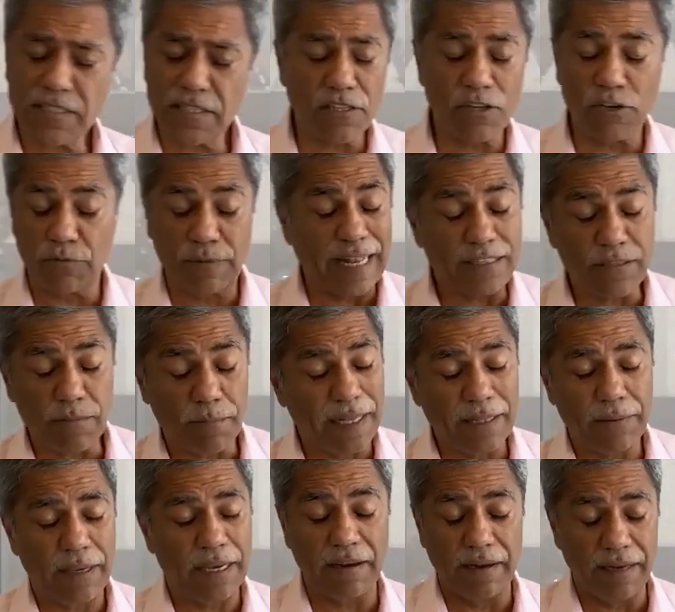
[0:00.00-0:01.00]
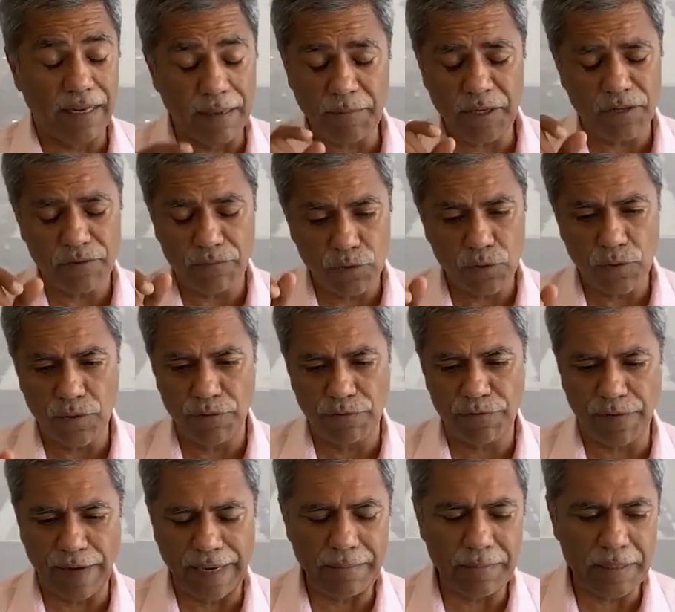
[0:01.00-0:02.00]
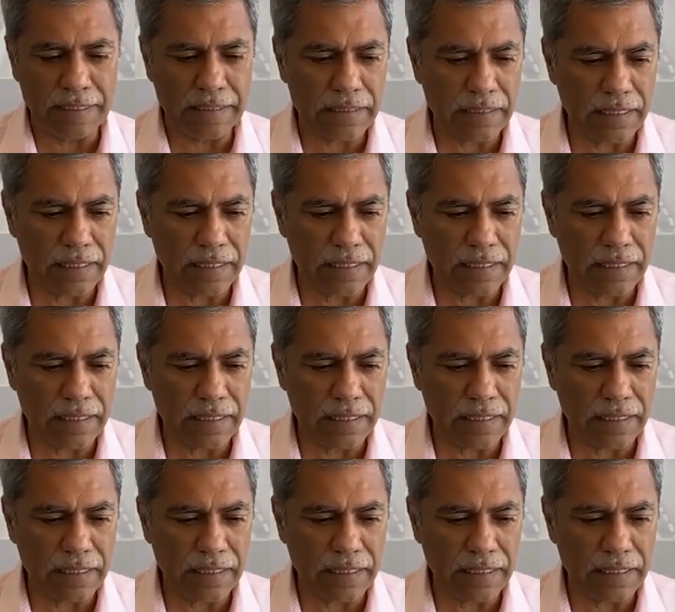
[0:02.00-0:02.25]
that's by the way, let me do a refinement.